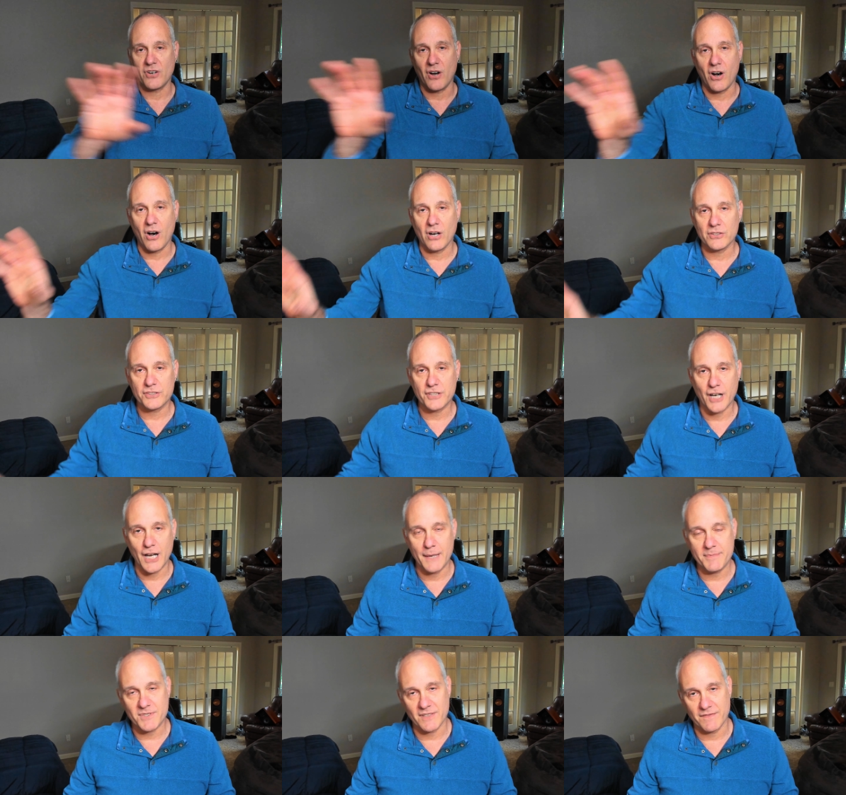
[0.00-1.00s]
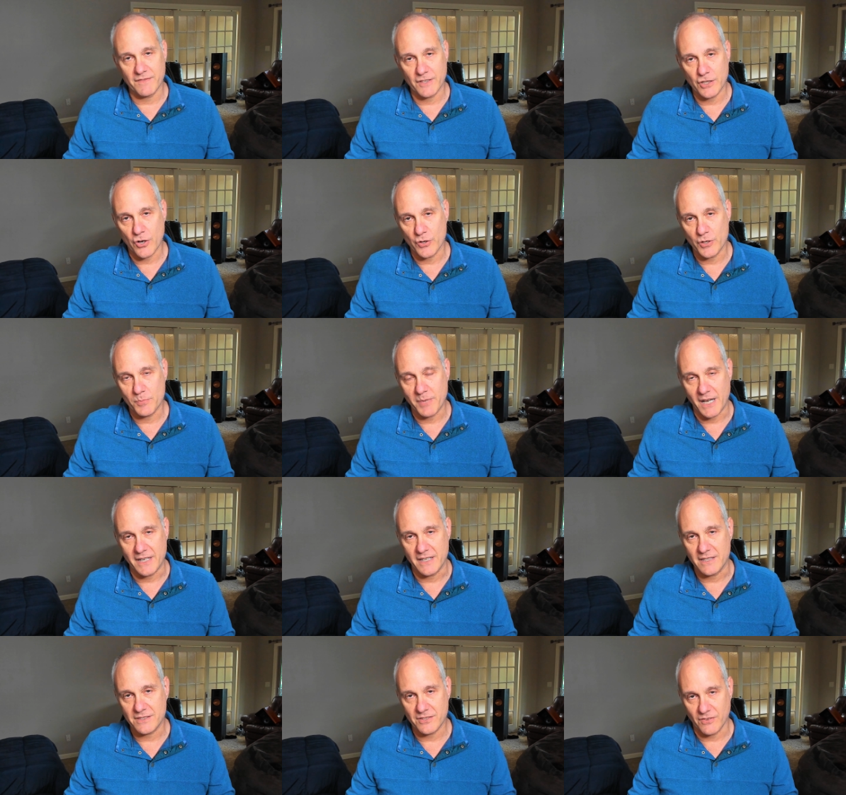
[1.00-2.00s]
all types of
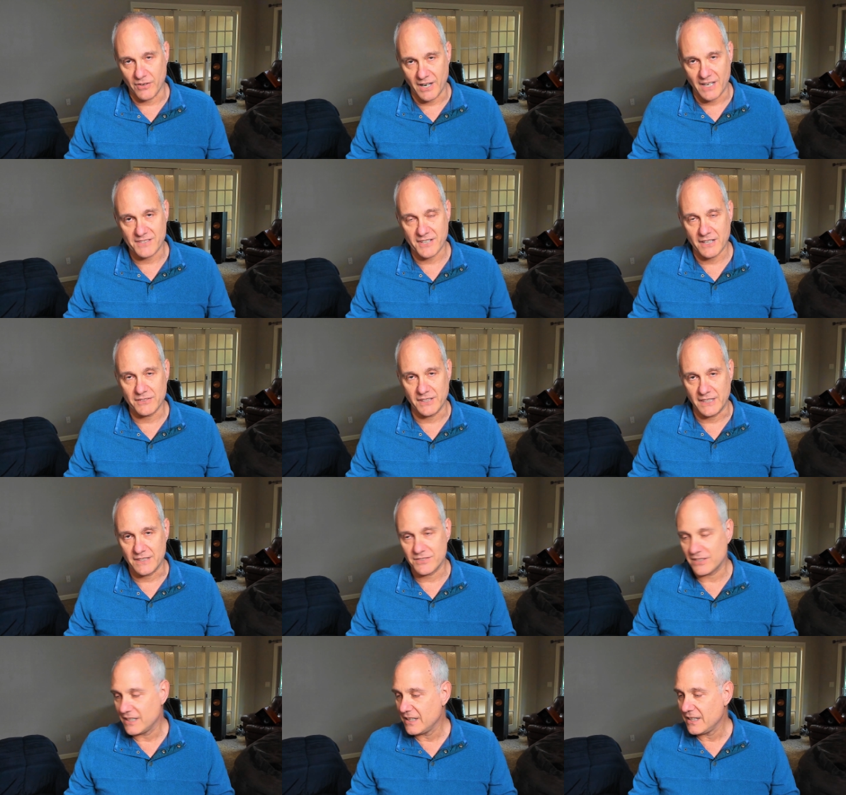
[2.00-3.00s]
codependents or SLDs,